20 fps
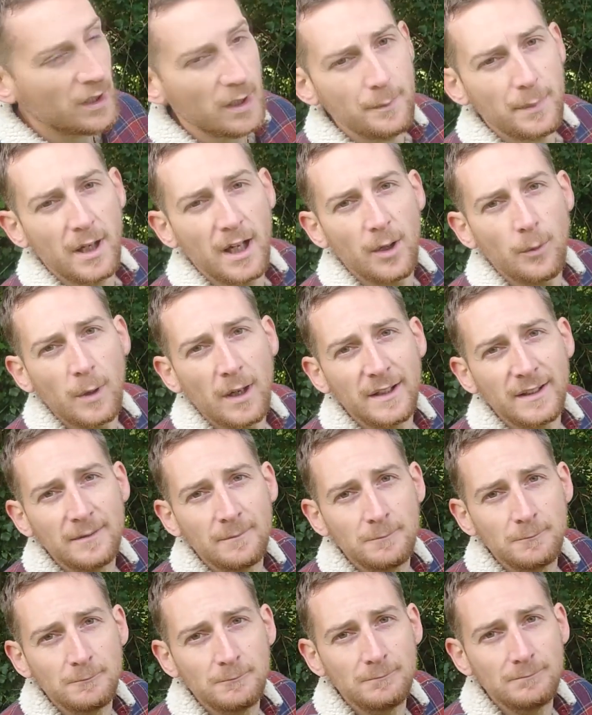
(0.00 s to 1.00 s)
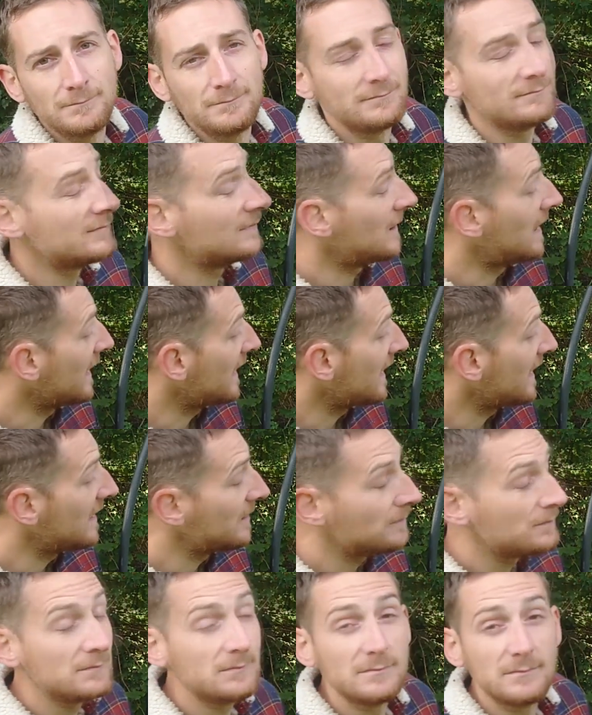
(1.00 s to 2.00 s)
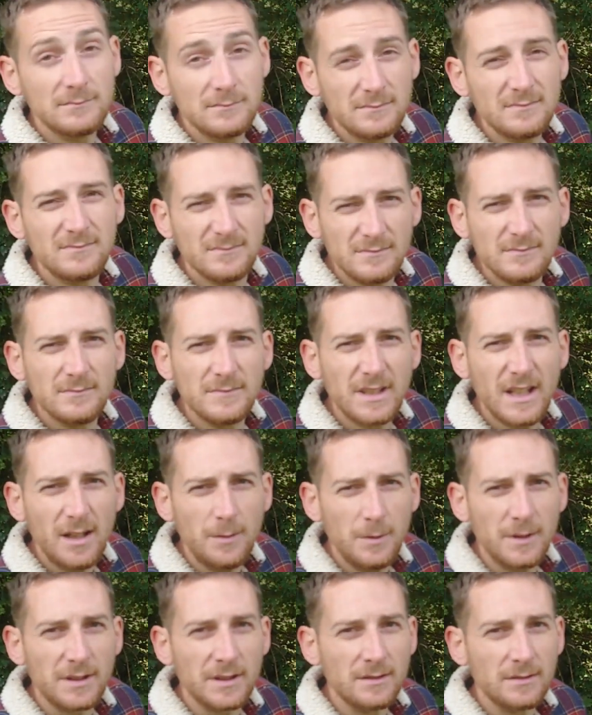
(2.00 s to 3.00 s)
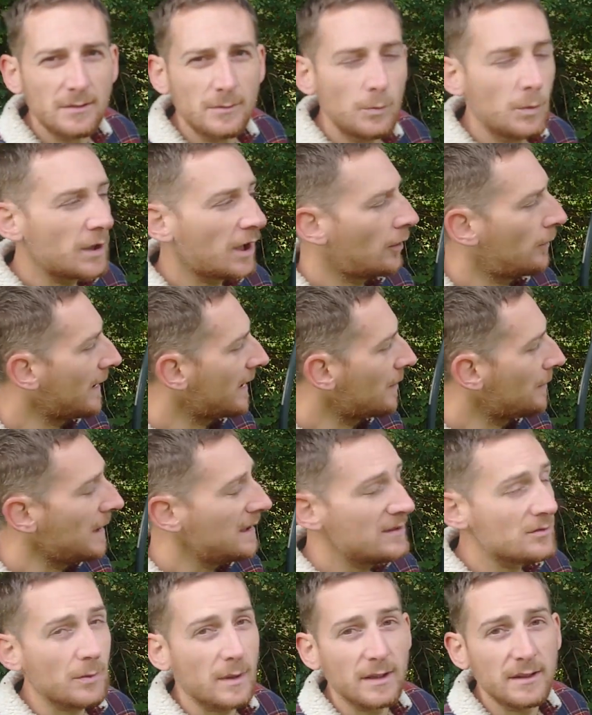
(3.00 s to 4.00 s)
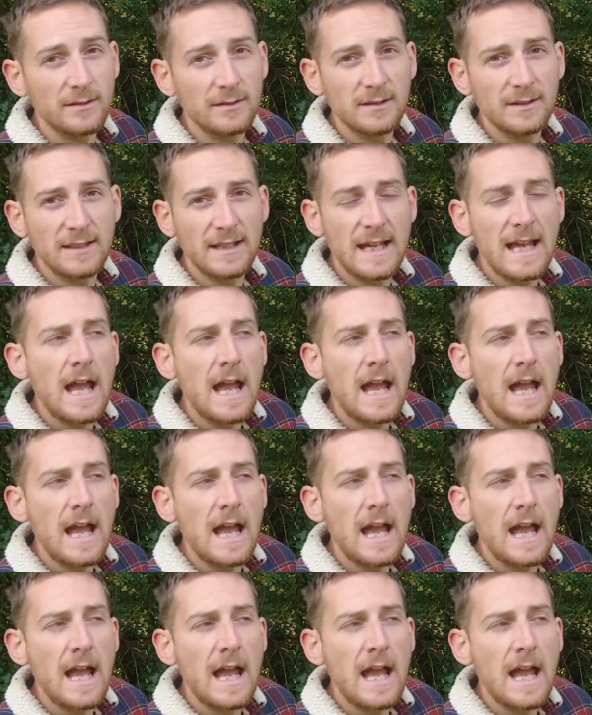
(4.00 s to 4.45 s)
Would I buy one? Again, yeah, I would. Would I recommend one?